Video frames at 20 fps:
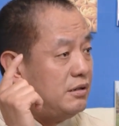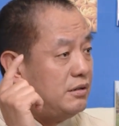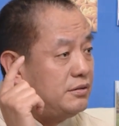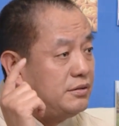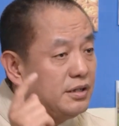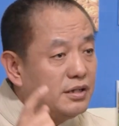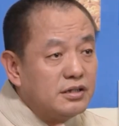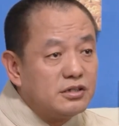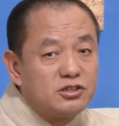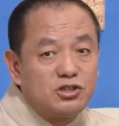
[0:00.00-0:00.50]

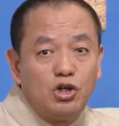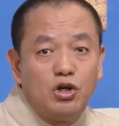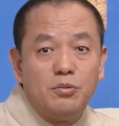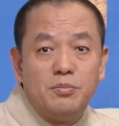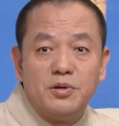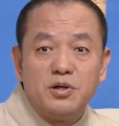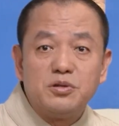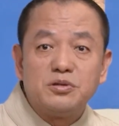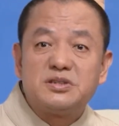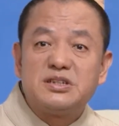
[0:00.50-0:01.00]
At that
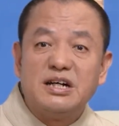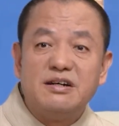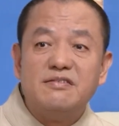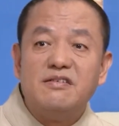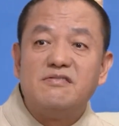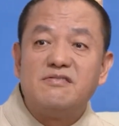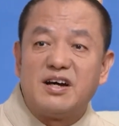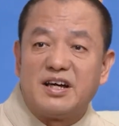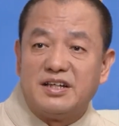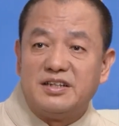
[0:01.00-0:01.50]
time,
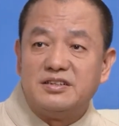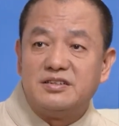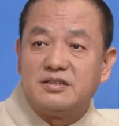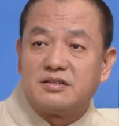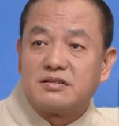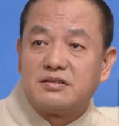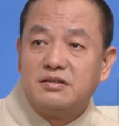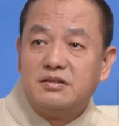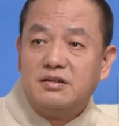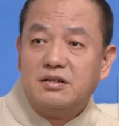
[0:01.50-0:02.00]
there was
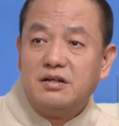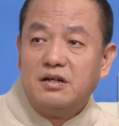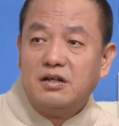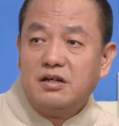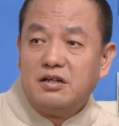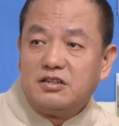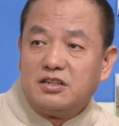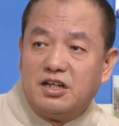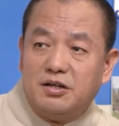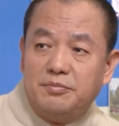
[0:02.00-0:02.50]
nothing like the
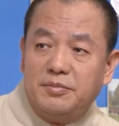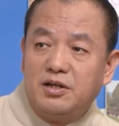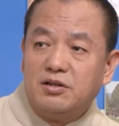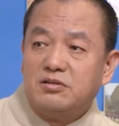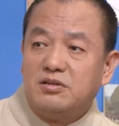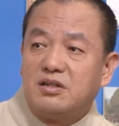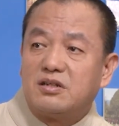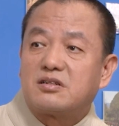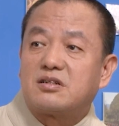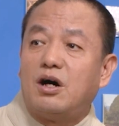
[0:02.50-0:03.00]
space
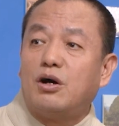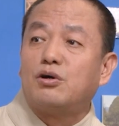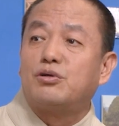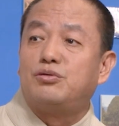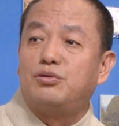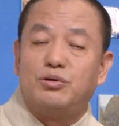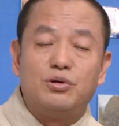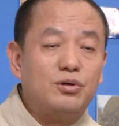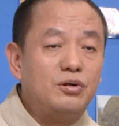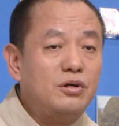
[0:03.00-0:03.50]

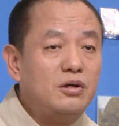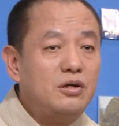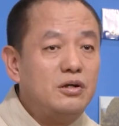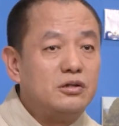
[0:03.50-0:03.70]
telescope,